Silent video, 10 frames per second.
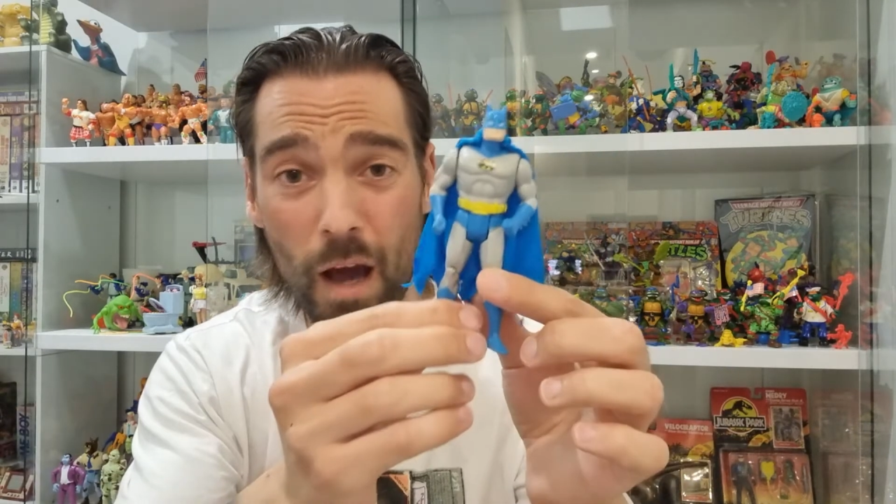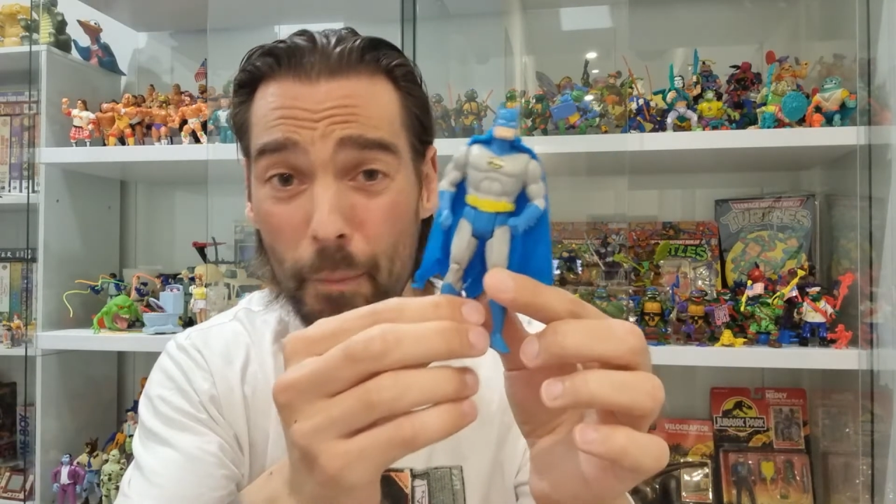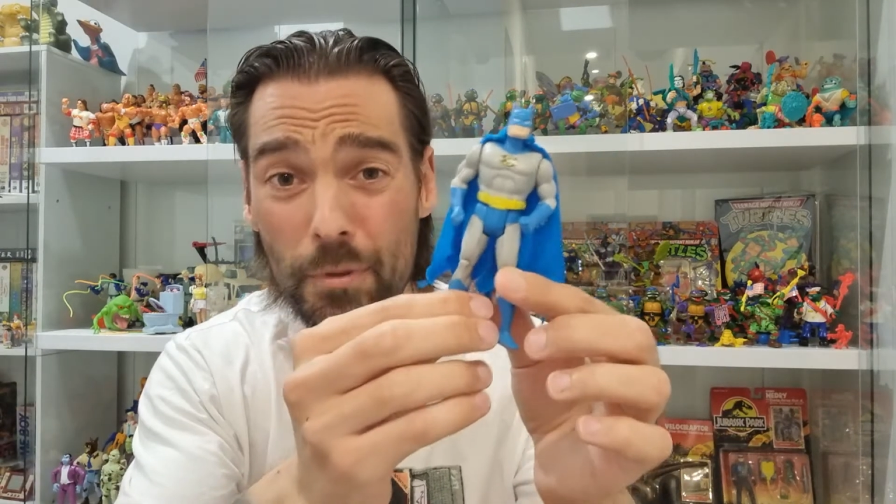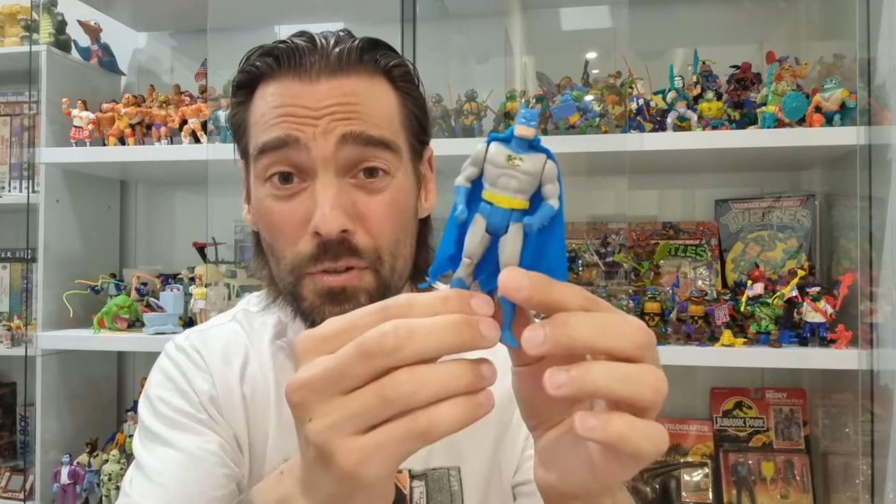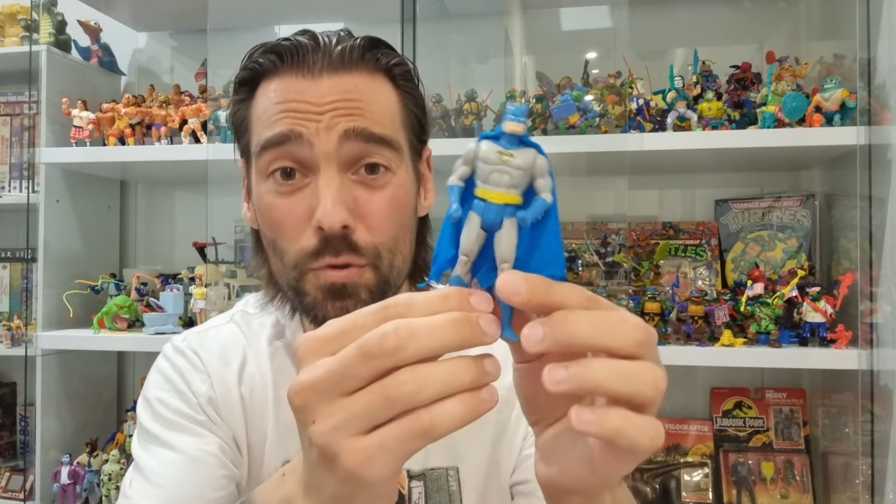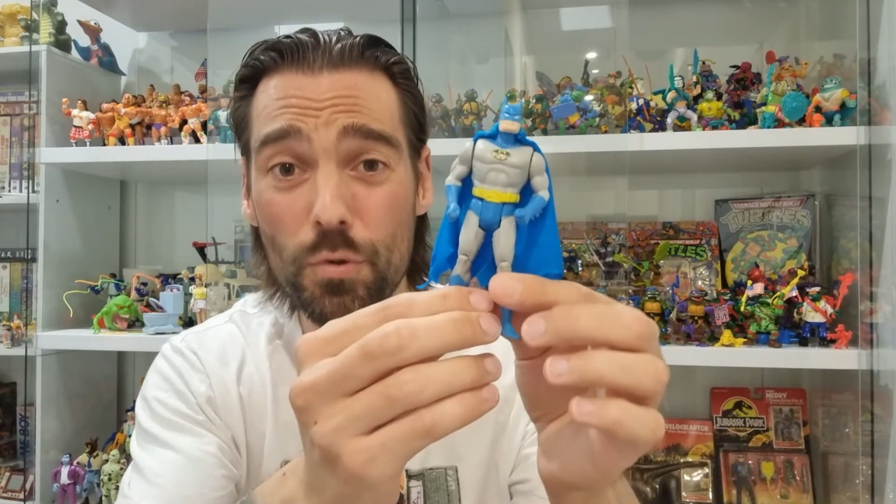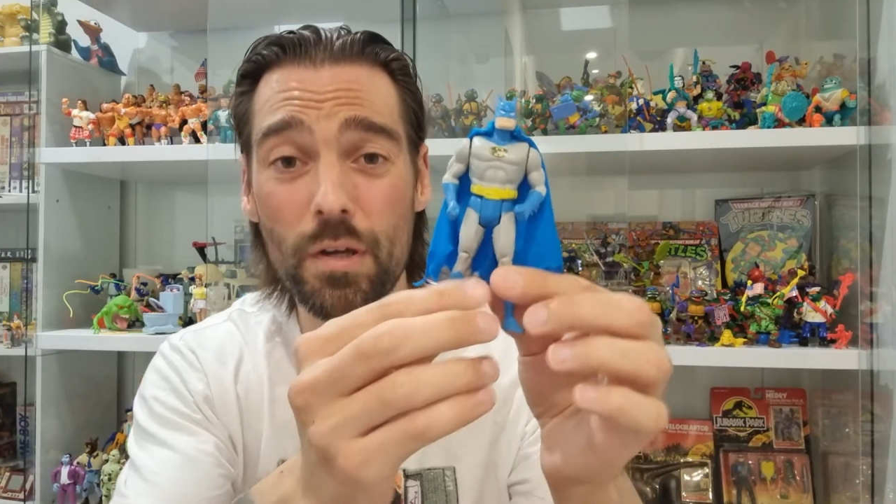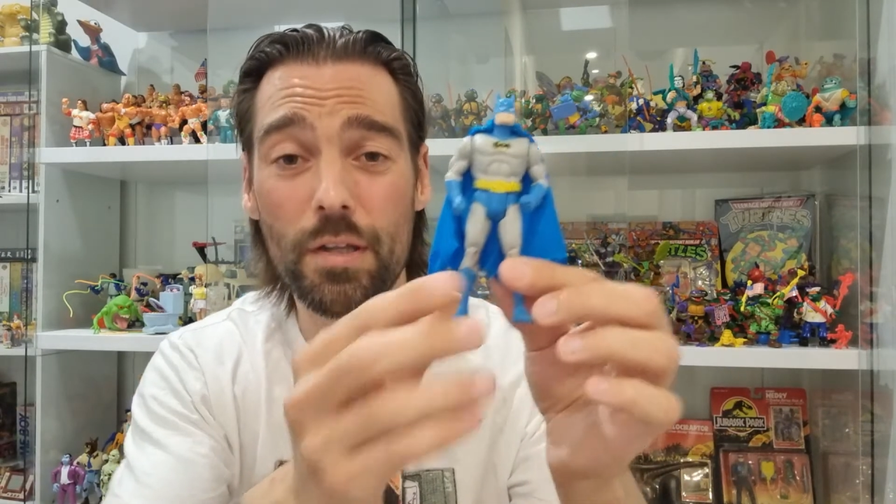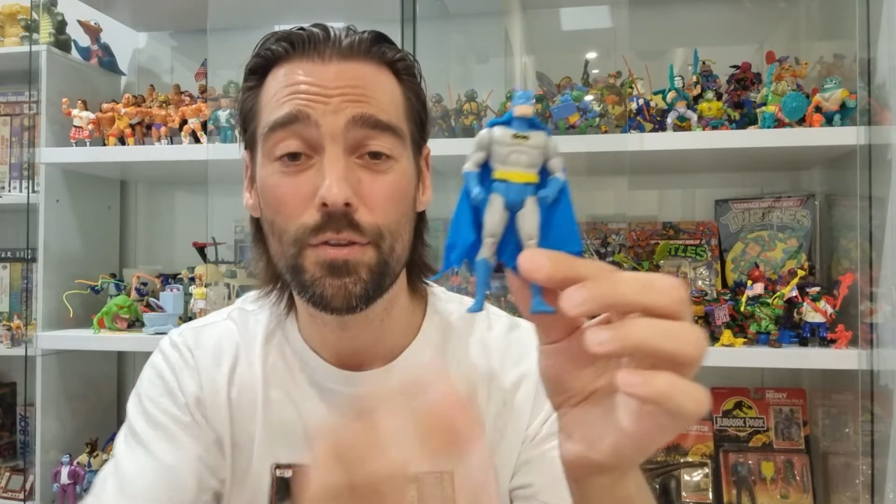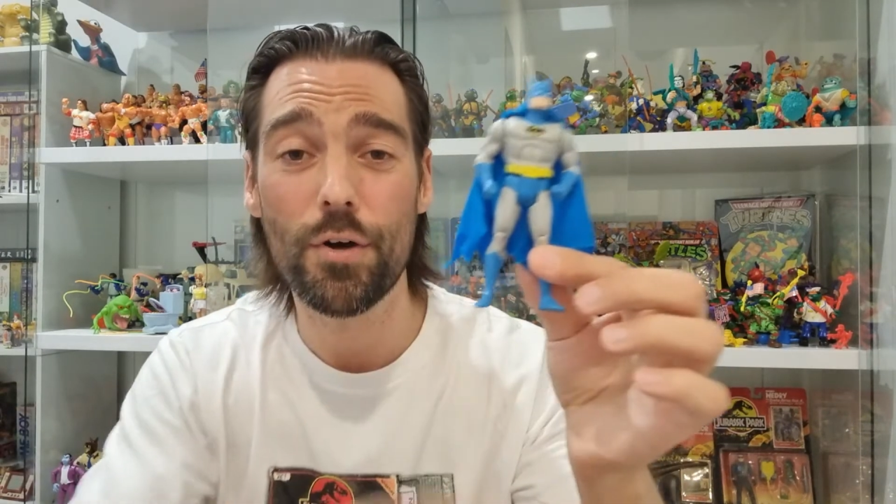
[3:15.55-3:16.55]
up until
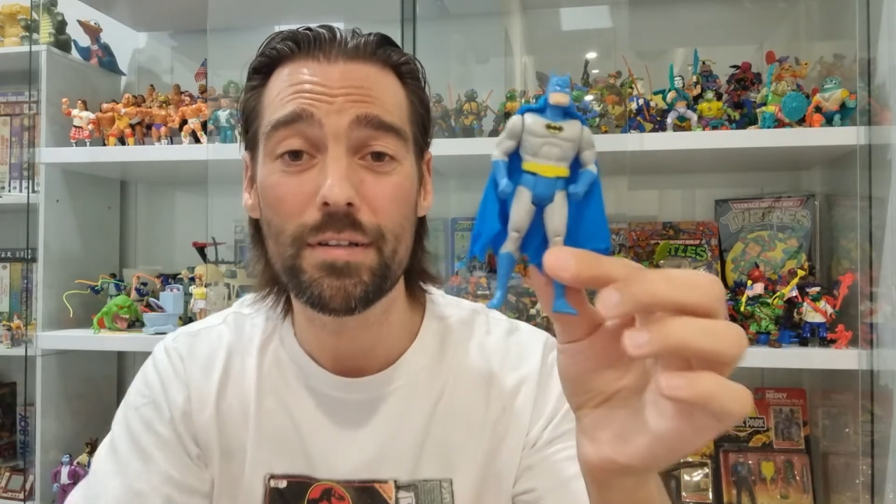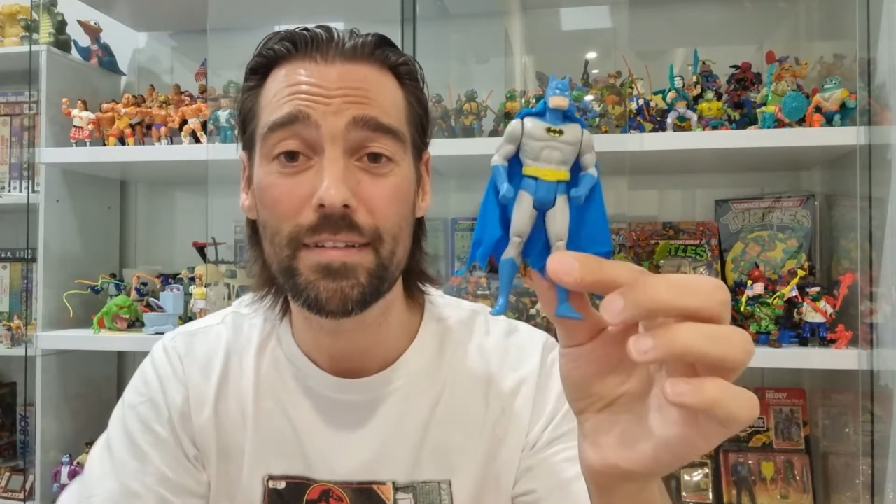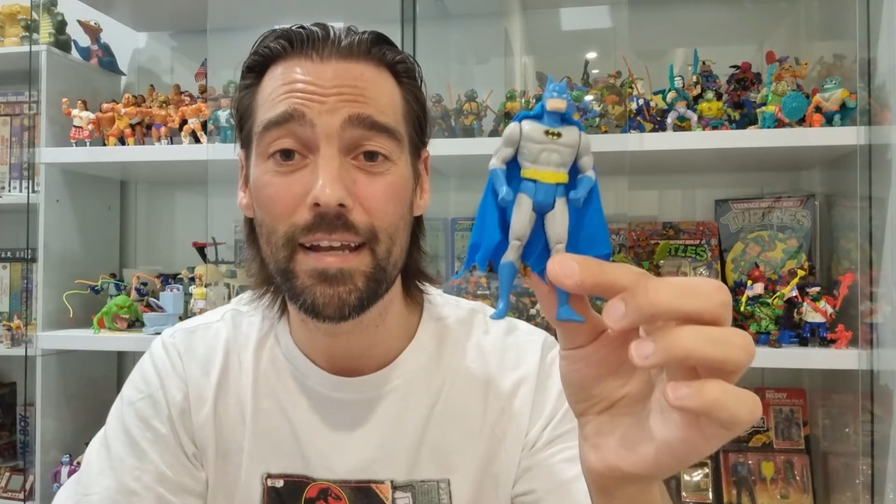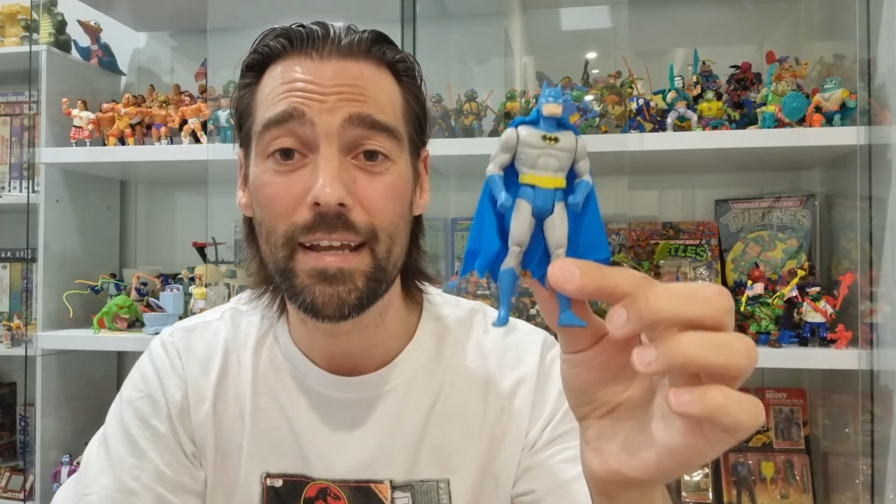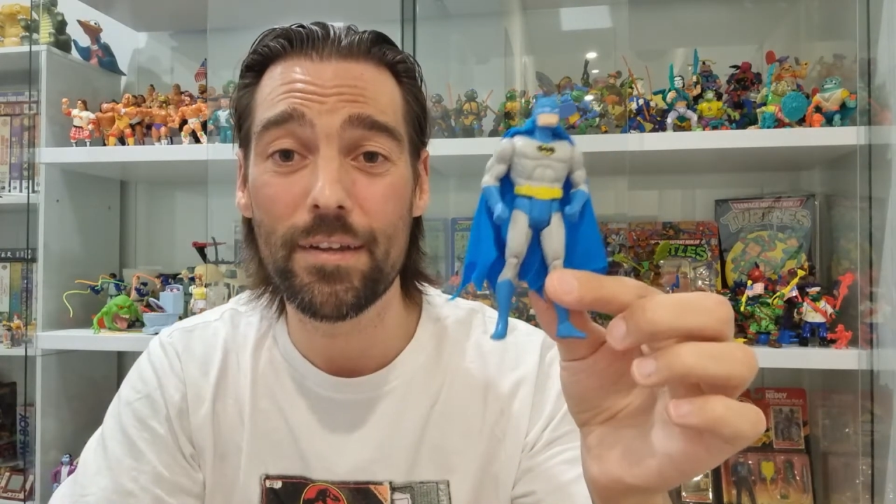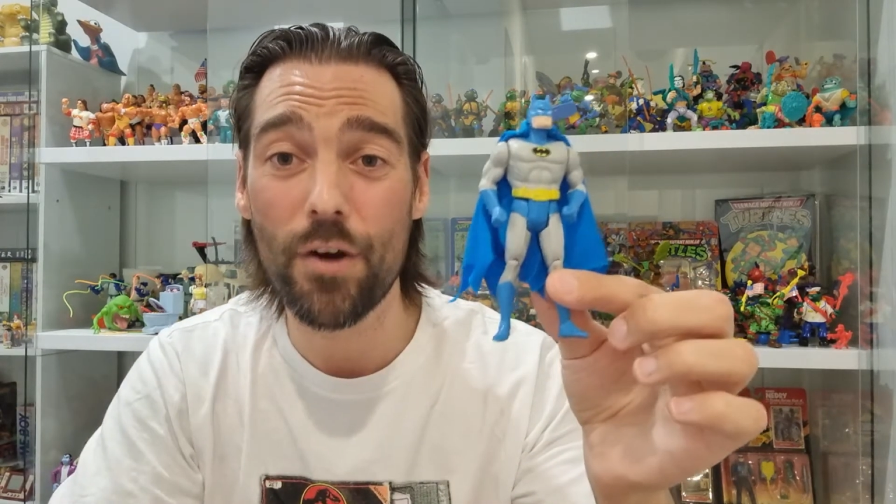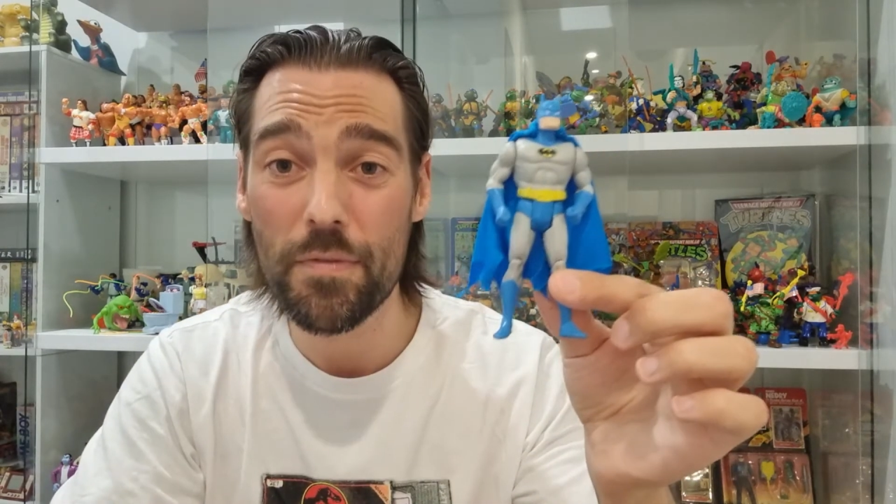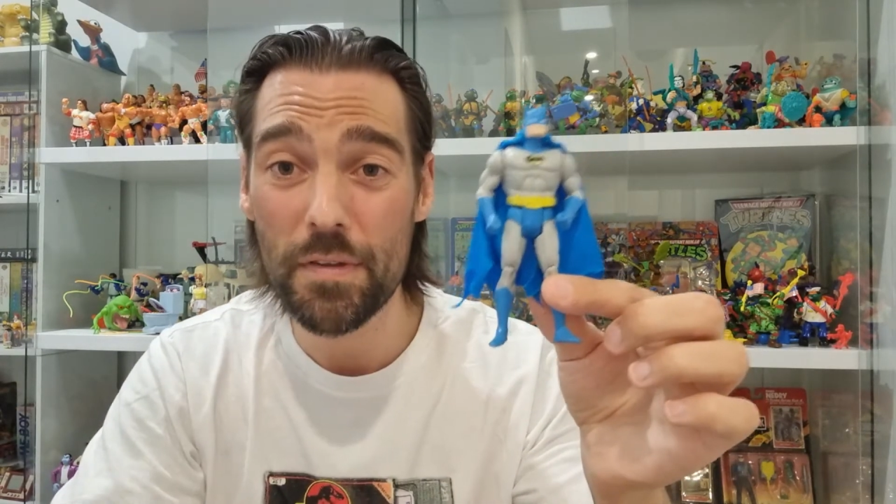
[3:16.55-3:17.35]
1989,